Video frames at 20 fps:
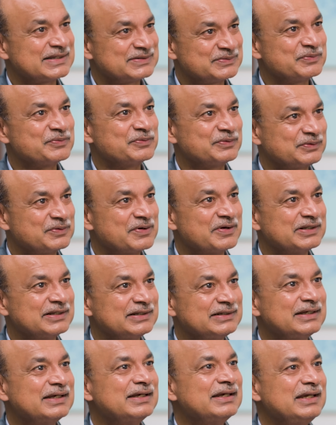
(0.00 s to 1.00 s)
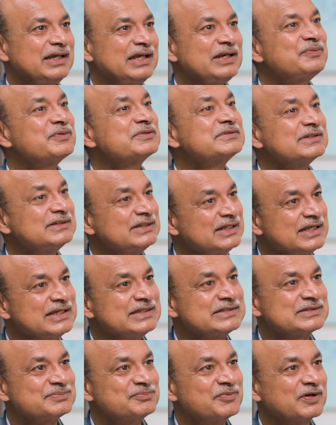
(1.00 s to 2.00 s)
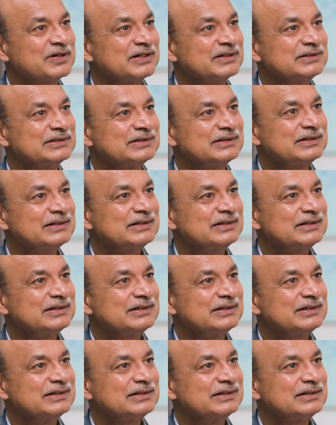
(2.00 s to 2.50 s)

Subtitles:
as we would call it. It was a lease model.